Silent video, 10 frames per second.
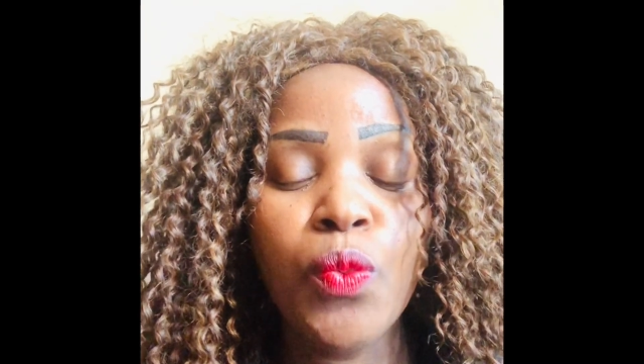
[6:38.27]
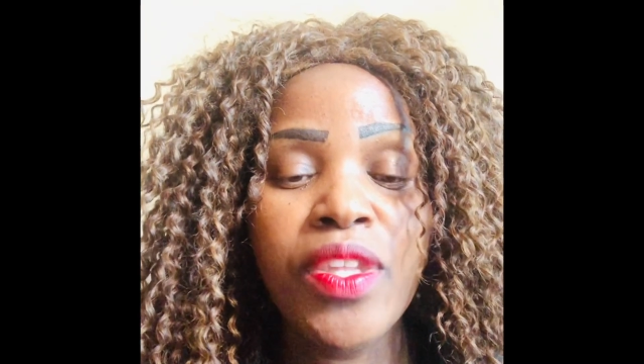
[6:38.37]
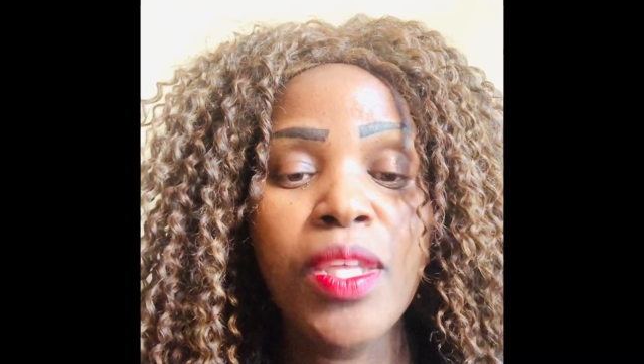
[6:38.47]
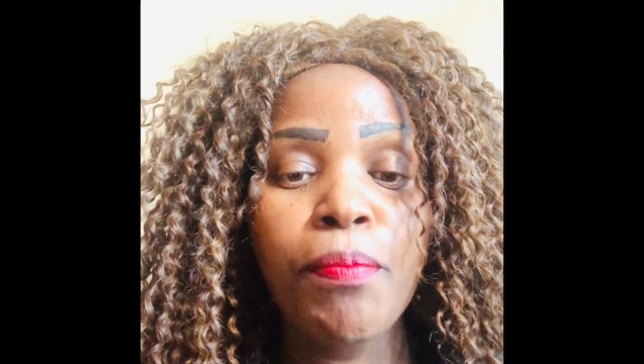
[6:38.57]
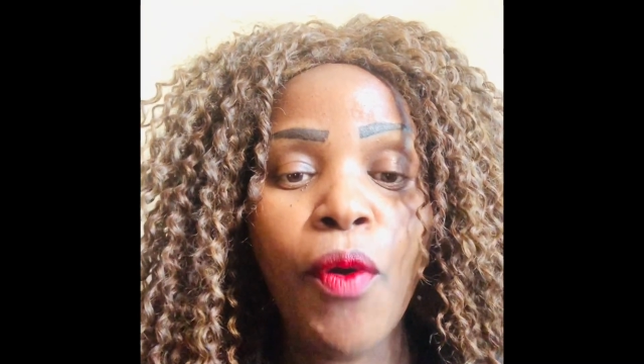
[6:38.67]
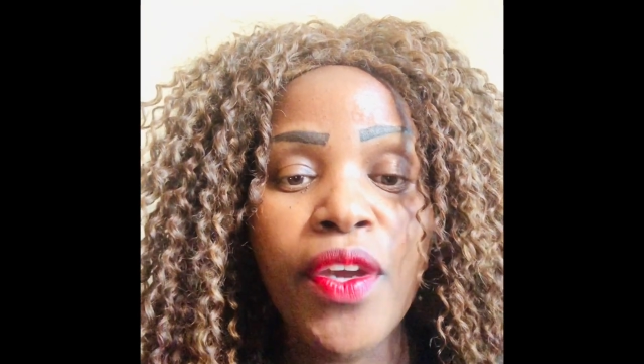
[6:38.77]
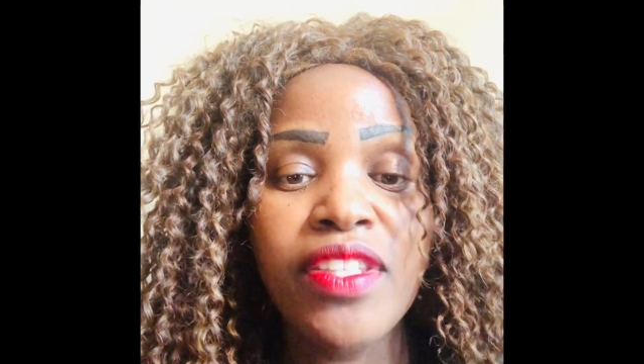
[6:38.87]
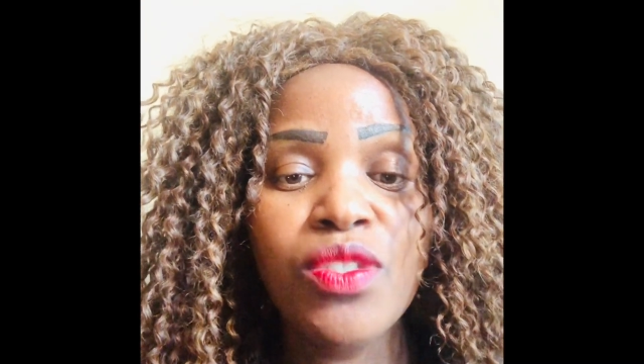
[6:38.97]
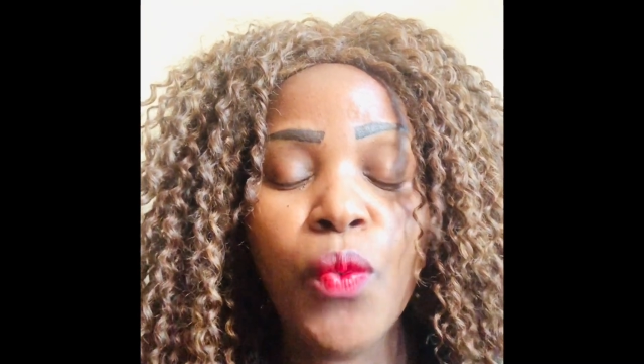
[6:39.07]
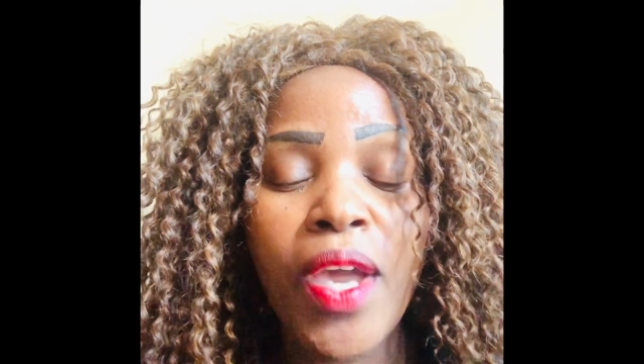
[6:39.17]
with a
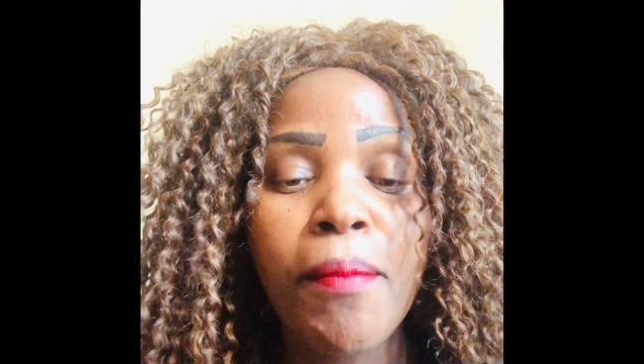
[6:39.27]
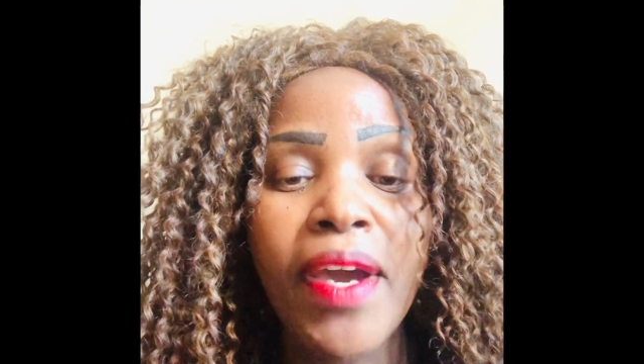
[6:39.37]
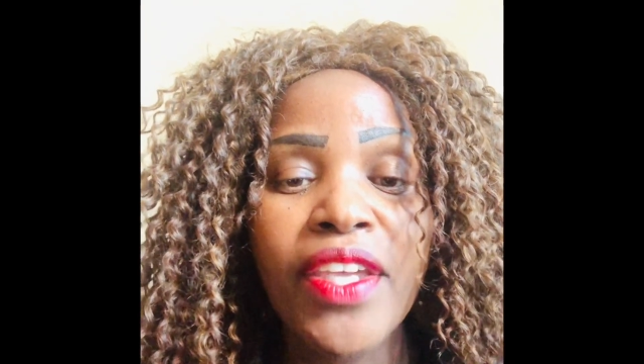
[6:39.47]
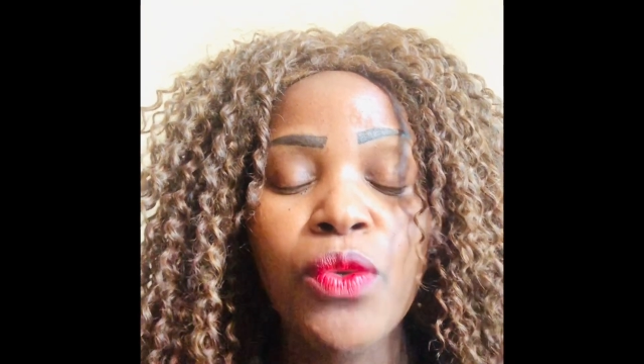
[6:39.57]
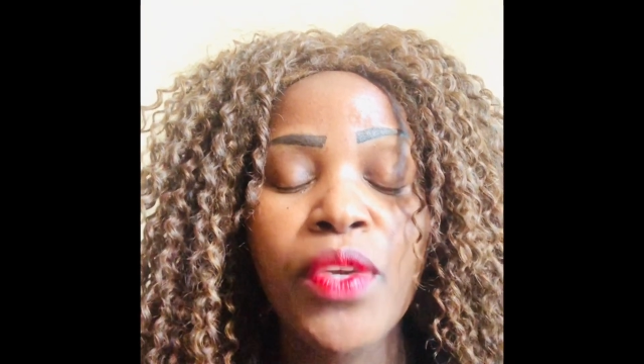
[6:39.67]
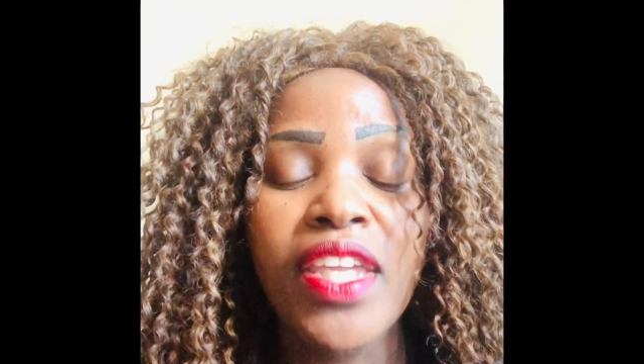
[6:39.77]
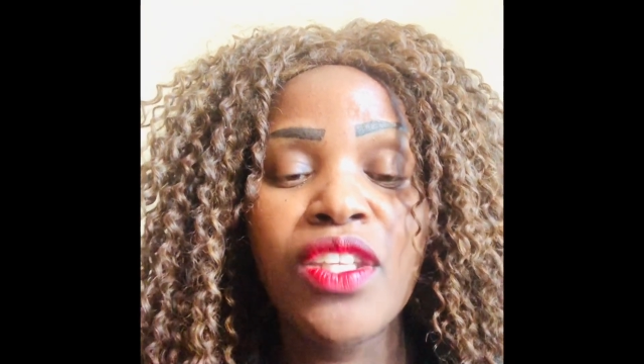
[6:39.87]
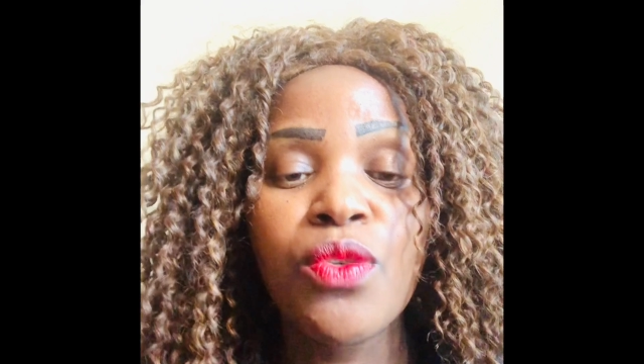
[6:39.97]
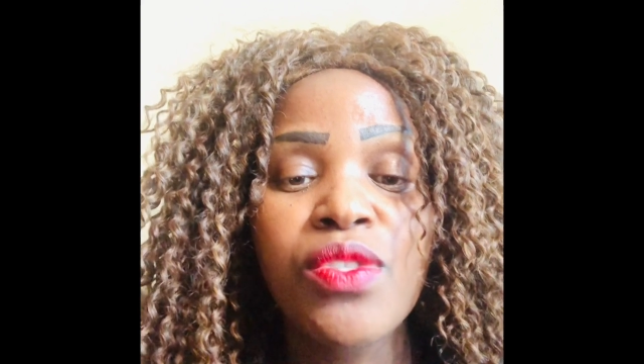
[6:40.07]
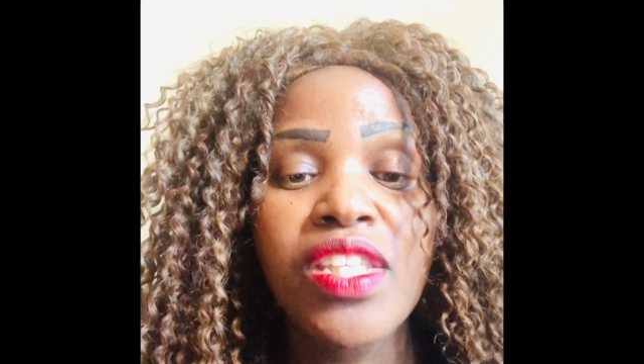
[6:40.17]
point whereby you can
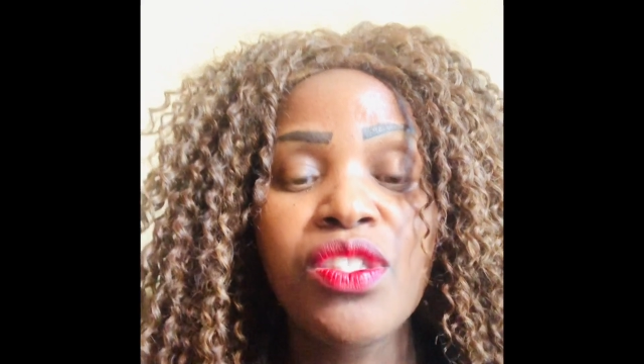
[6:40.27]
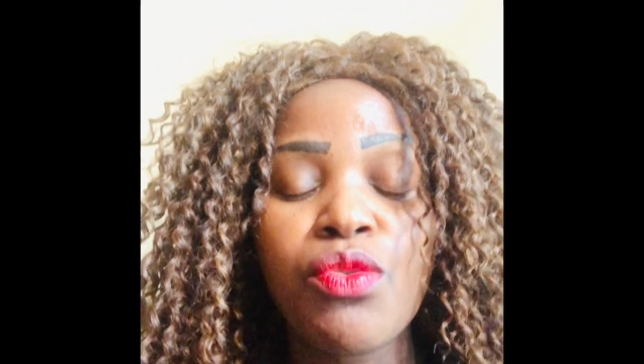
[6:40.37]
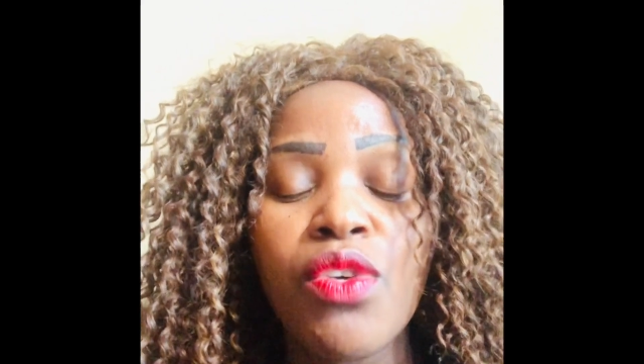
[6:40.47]
use it to